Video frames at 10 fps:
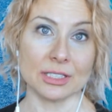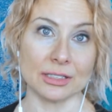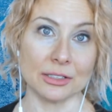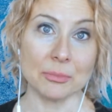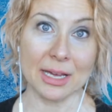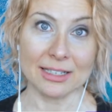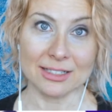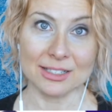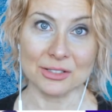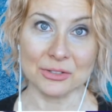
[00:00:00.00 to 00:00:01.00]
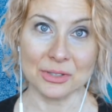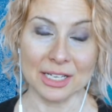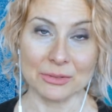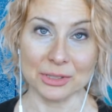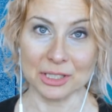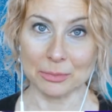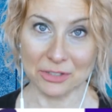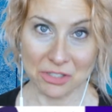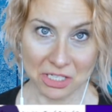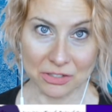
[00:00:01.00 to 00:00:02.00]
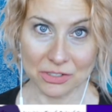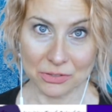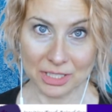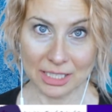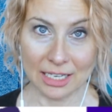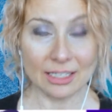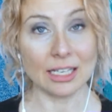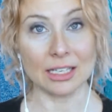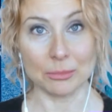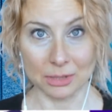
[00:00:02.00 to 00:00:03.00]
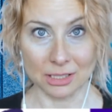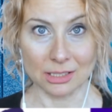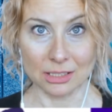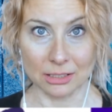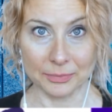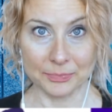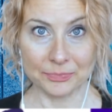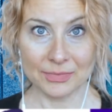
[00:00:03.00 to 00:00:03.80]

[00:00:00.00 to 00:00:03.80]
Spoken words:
and their pets. So I really appreciate you doing that and being here.